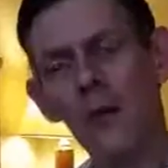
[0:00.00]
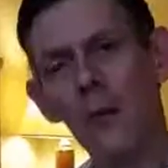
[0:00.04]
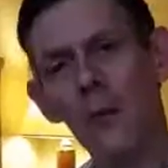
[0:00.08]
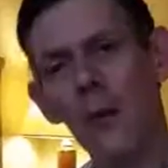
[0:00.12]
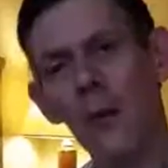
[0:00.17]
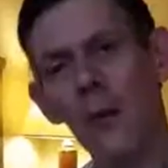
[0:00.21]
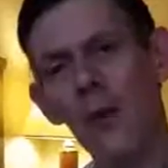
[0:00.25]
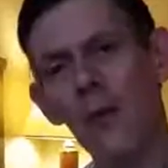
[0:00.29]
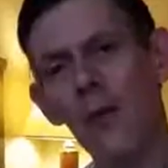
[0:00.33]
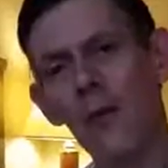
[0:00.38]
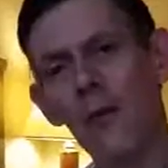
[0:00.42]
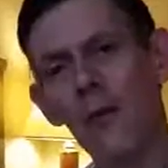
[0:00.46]
the
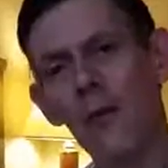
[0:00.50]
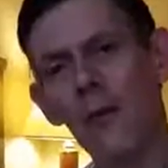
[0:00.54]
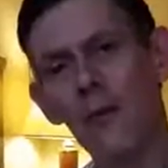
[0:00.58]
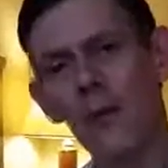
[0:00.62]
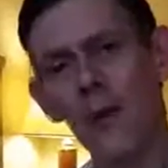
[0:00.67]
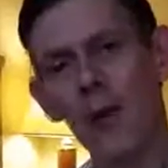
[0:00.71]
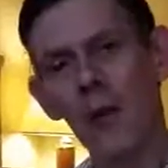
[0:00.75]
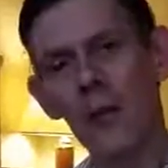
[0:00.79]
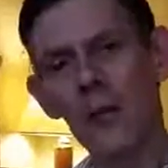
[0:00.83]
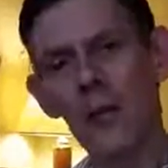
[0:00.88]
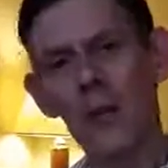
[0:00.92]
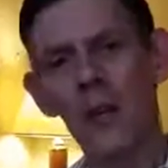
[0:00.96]
body of
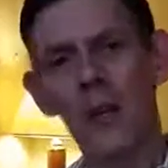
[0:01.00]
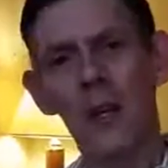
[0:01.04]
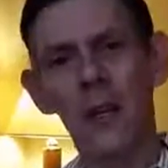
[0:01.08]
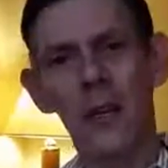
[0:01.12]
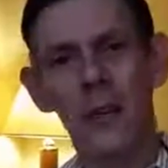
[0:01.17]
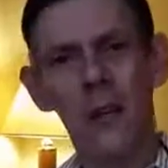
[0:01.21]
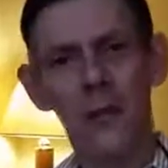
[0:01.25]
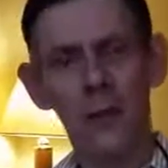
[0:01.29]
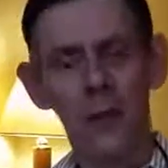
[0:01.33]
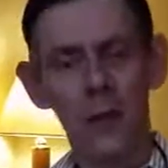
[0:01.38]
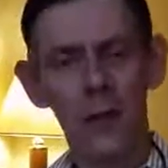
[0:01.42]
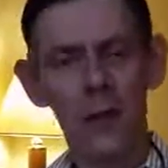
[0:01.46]
Christ
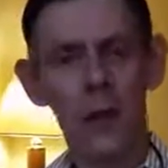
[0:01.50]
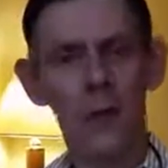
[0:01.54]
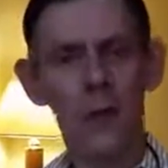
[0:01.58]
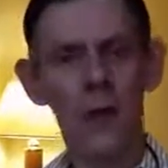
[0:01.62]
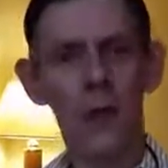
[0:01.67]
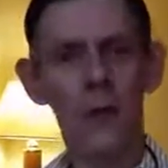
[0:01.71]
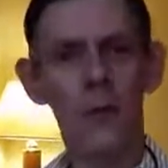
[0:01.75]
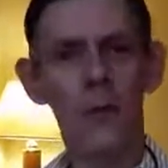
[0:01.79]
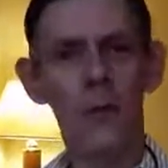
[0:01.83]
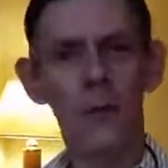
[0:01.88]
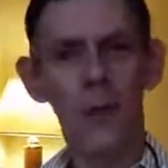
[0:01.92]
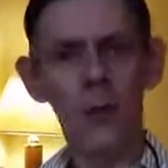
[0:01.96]
until they
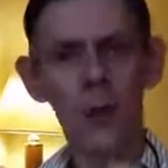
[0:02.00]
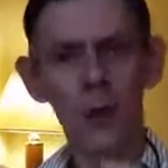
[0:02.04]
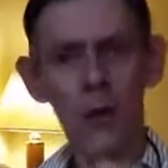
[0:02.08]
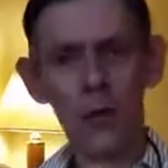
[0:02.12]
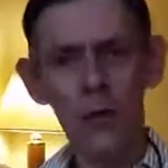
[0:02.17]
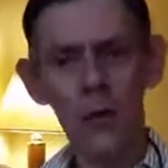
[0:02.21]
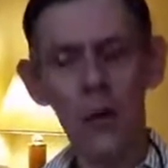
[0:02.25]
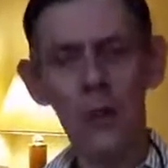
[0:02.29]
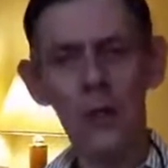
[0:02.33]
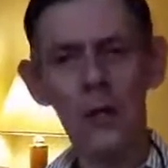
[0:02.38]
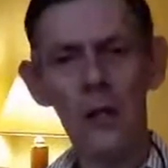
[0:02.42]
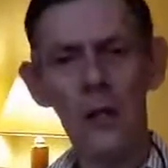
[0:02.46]
come to the
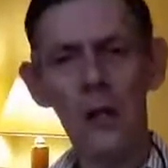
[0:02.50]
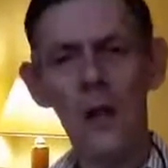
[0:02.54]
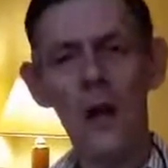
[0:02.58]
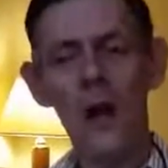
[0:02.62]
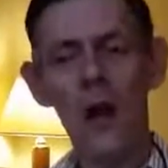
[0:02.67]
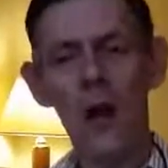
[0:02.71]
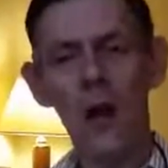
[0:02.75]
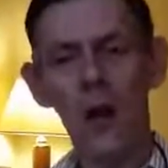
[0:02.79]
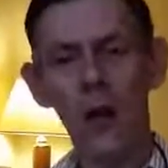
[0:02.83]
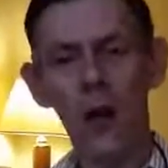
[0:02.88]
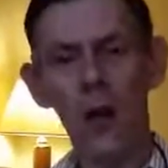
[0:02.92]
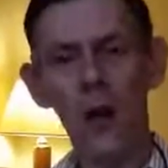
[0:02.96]
unity
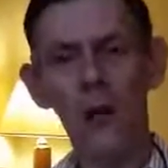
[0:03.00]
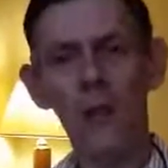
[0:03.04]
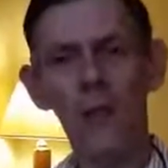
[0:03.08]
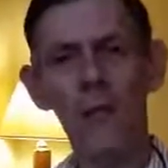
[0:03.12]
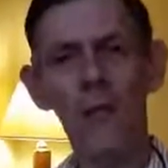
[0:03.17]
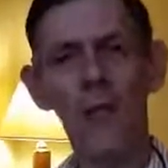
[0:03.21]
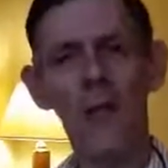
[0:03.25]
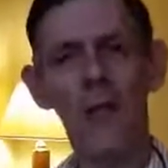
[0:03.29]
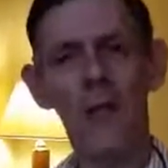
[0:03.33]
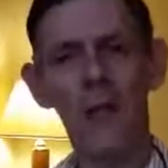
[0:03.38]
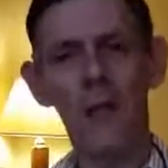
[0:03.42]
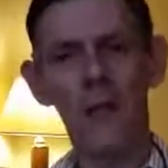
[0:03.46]
of
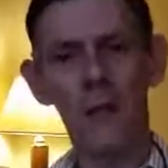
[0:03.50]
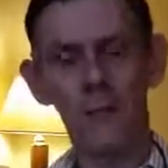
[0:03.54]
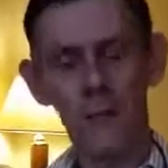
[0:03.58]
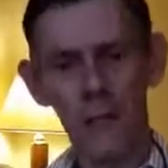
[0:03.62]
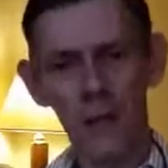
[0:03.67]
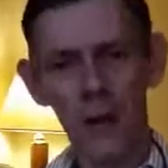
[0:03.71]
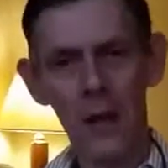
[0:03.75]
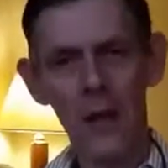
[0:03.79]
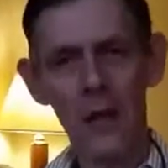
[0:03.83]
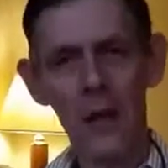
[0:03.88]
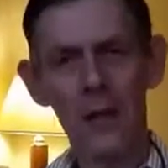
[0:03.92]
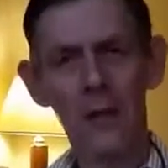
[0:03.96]
the
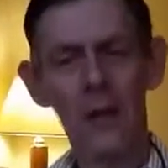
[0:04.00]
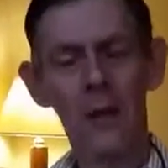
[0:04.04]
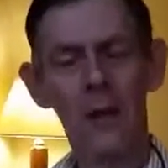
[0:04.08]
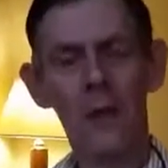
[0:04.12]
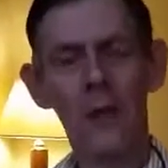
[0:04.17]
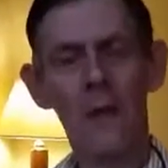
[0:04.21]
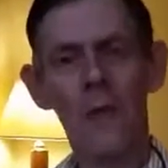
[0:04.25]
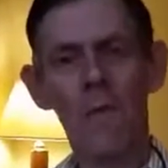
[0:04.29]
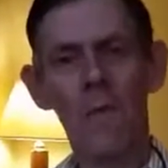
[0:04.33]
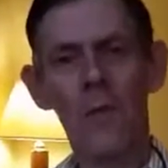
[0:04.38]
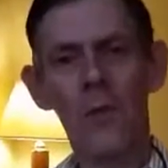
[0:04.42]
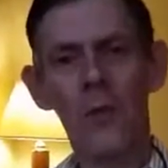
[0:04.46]
faith,
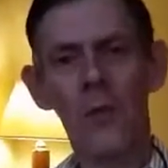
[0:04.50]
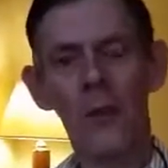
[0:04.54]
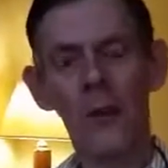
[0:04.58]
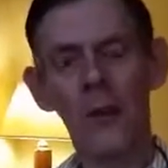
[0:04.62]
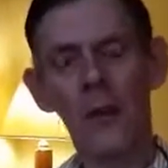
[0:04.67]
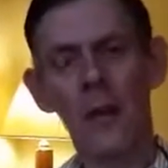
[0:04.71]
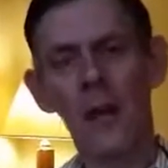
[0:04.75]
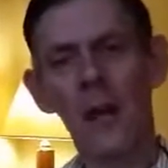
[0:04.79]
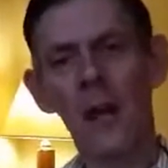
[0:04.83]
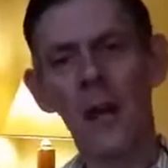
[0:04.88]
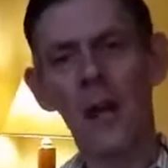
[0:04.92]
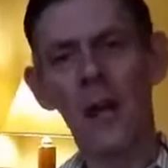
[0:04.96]
that
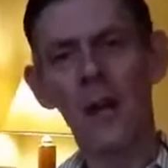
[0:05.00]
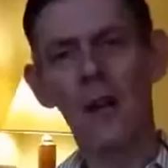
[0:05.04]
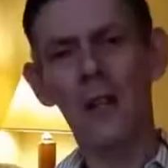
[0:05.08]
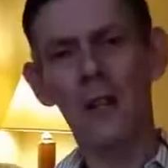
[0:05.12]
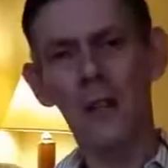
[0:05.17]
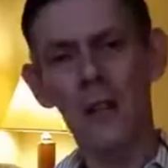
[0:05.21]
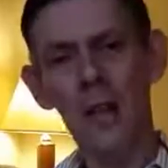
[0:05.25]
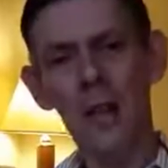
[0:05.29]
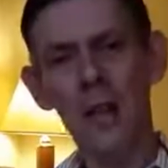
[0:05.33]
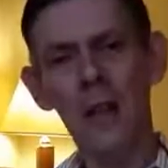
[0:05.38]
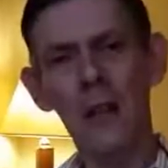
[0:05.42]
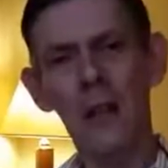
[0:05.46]
they can
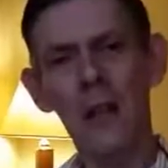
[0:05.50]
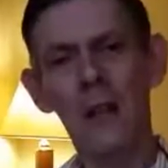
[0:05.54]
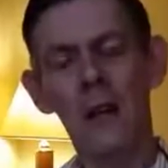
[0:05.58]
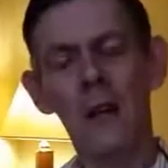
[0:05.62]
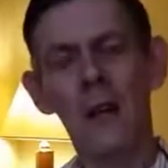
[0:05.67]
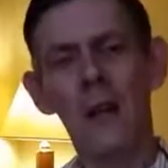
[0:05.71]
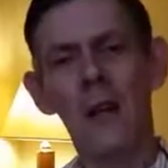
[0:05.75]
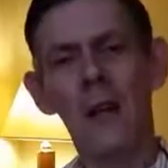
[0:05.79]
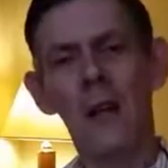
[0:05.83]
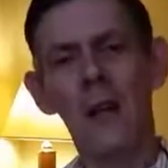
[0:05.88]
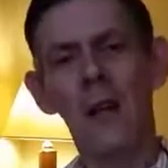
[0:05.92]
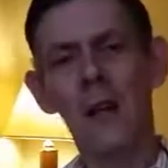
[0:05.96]
understand
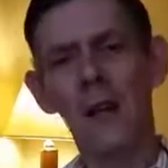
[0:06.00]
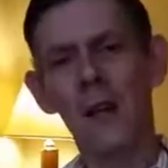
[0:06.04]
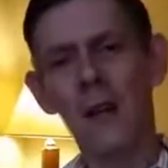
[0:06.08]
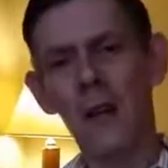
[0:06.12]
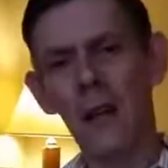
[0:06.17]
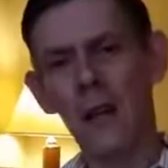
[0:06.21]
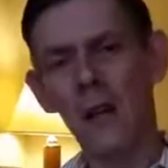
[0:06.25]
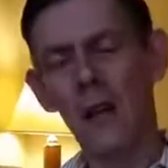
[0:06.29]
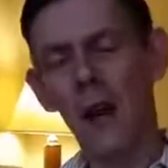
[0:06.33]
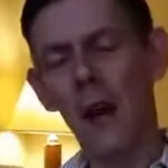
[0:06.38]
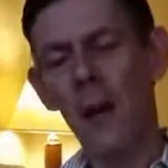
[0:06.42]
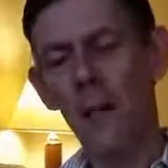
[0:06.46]

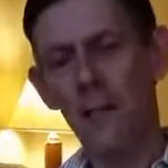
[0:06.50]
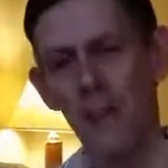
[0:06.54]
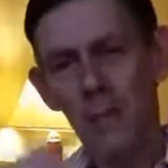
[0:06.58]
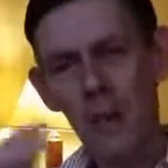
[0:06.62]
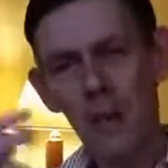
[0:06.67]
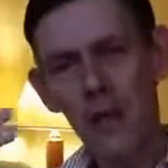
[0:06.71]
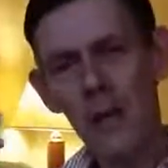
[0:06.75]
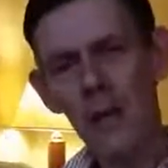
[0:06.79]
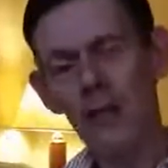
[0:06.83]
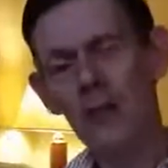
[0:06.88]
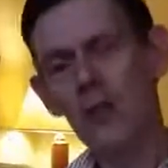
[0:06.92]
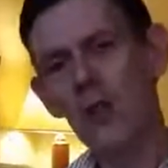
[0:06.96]
the
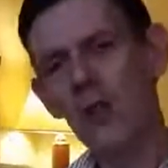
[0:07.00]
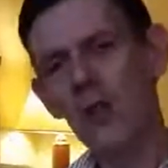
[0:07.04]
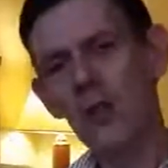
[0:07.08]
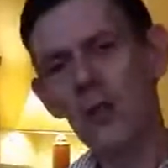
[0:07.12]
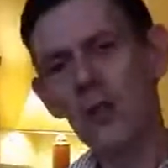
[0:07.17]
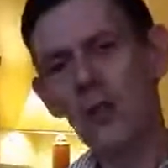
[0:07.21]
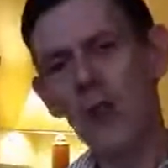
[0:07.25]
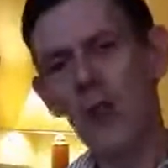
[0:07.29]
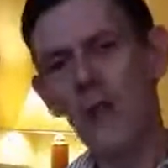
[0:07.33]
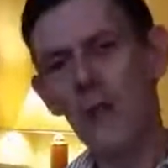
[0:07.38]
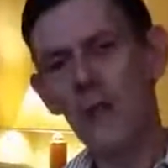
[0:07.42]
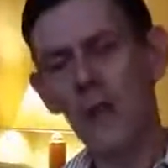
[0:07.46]

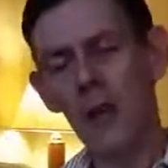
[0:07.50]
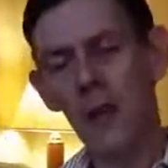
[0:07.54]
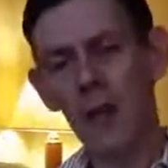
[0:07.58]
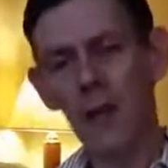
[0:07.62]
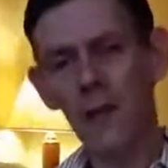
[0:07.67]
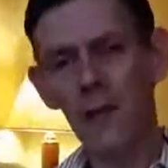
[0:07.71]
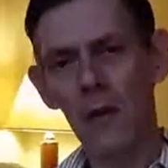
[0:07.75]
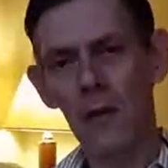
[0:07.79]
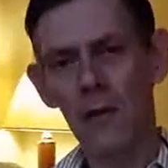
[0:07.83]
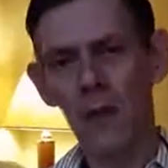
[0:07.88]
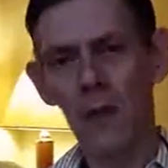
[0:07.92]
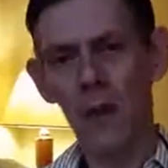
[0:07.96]
dimensions of the
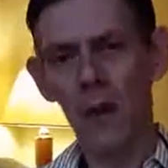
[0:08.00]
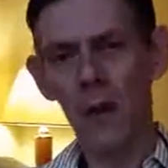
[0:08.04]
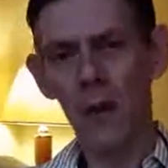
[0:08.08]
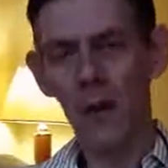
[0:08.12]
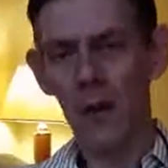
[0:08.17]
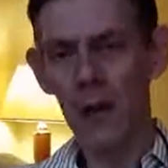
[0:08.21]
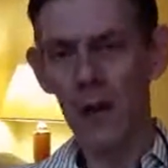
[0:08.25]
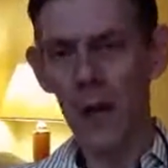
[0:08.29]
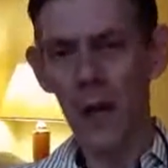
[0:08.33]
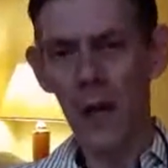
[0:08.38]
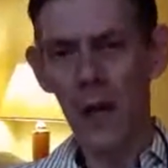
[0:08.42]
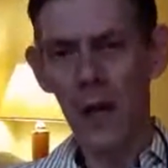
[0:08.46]
love of
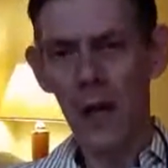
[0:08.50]
God.